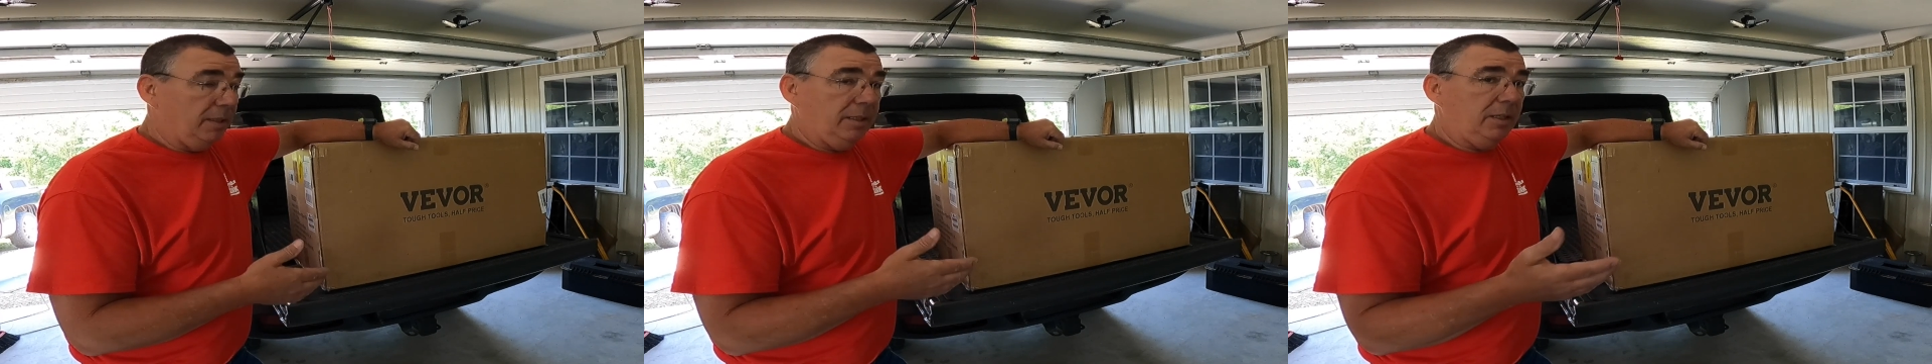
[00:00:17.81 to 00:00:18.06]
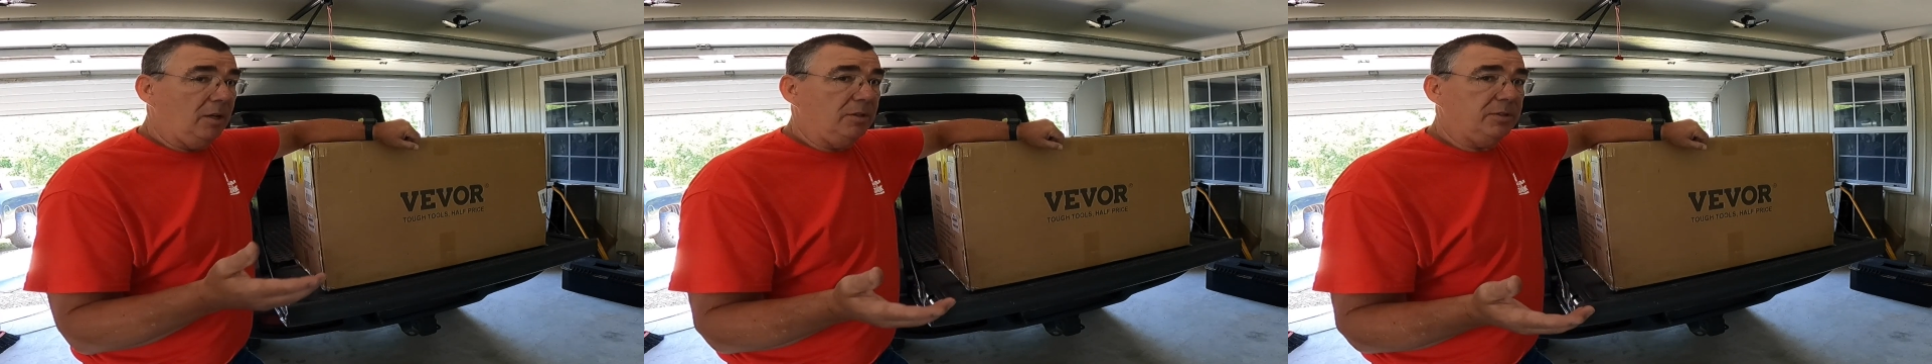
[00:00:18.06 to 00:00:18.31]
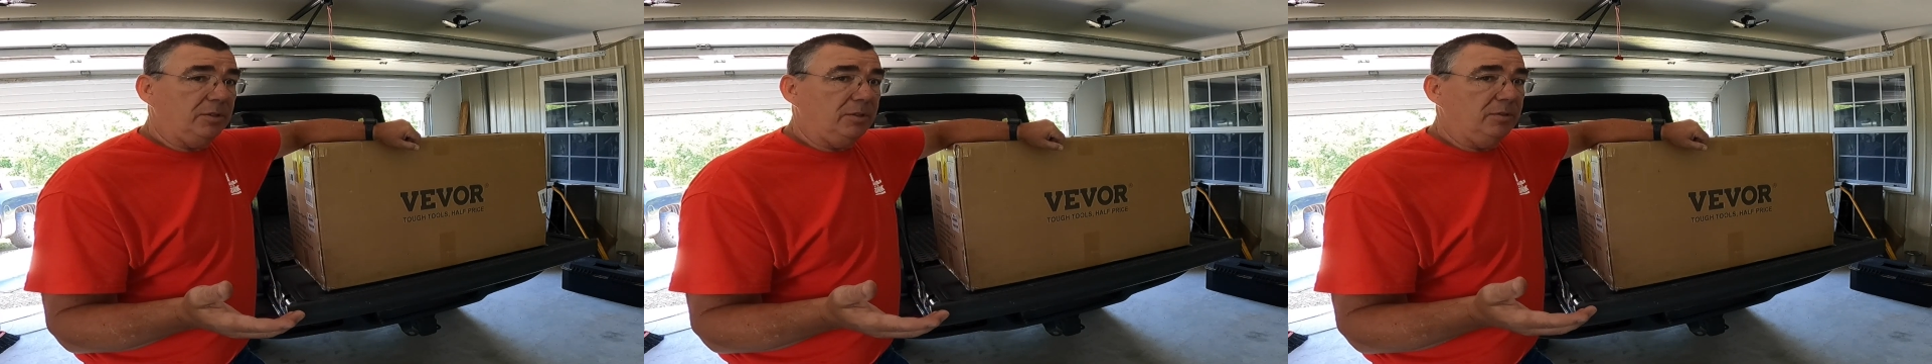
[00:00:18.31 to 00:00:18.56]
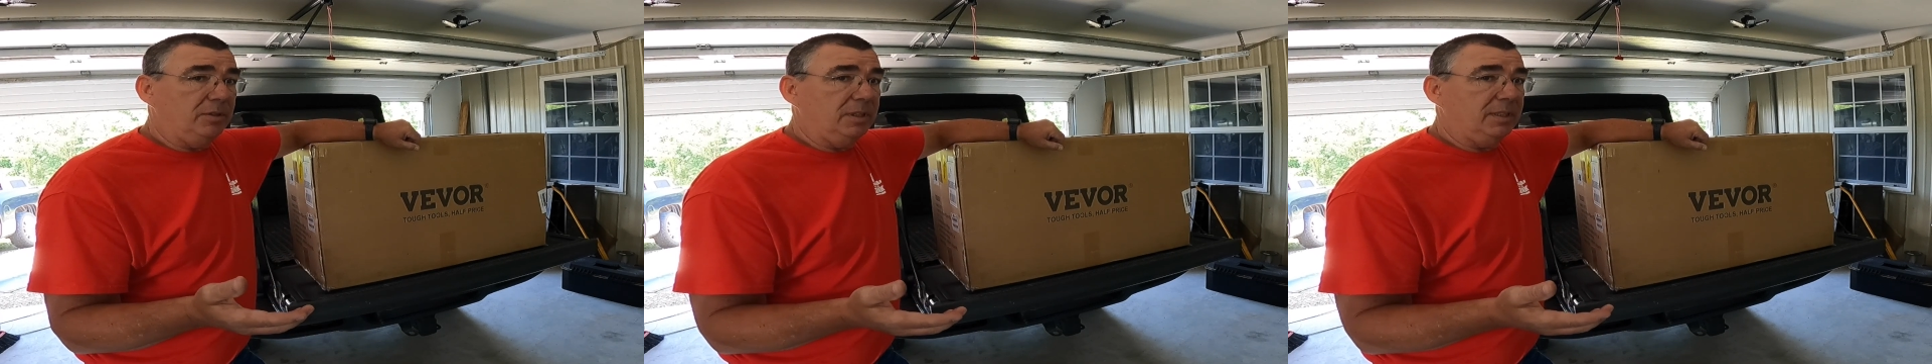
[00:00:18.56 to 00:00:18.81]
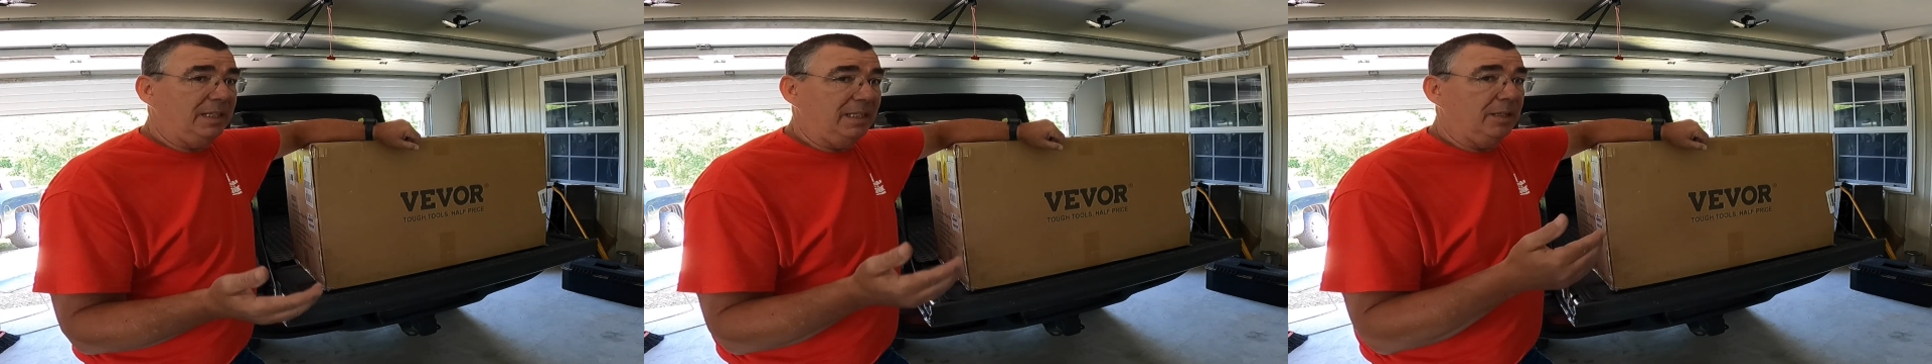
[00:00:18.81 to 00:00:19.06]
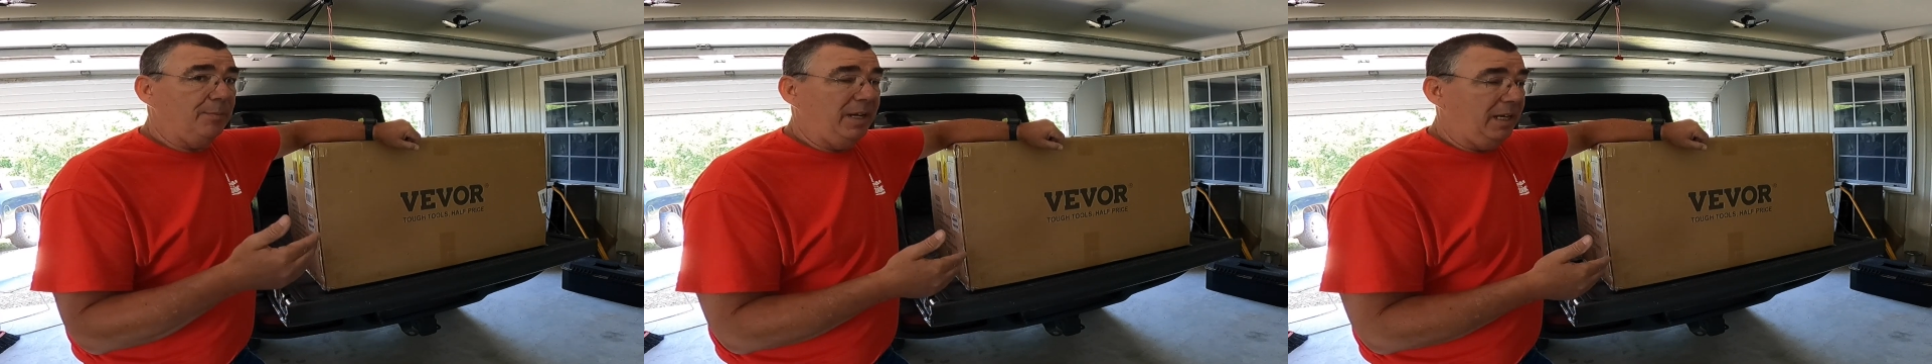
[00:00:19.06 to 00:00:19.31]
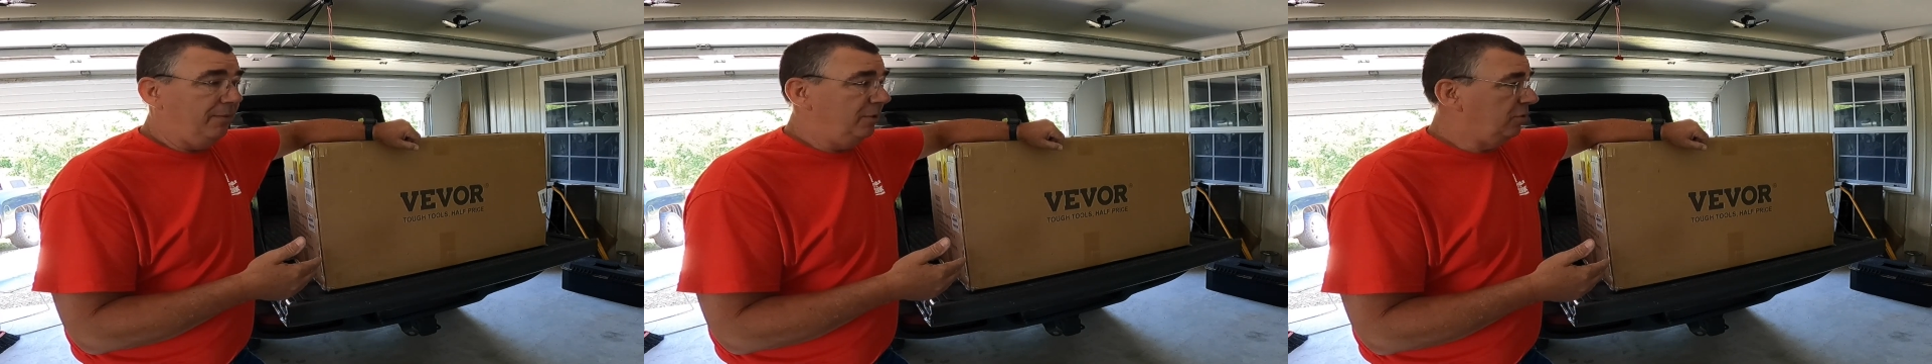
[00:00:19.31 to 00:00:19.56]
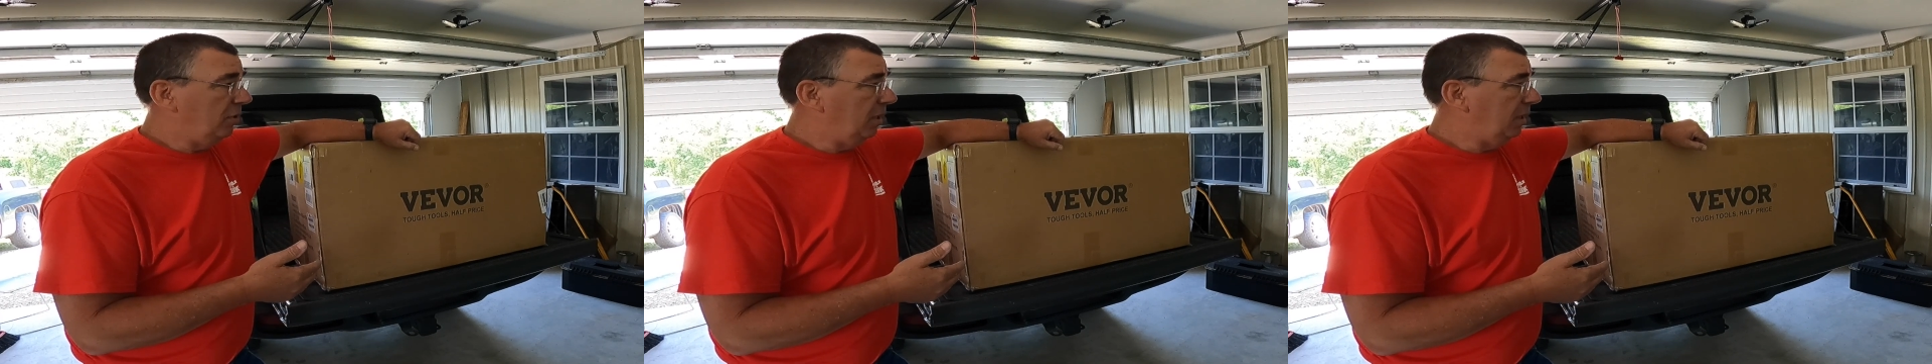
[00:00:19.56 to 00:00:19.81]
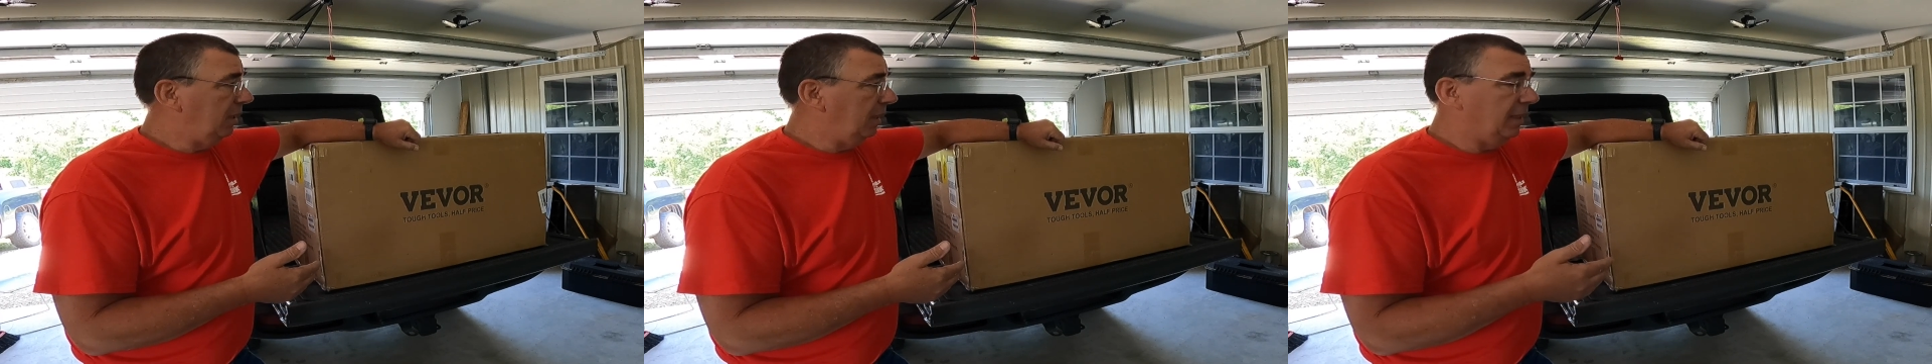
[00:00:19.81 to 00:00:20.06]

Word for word: you can also use this in the bed of a truck.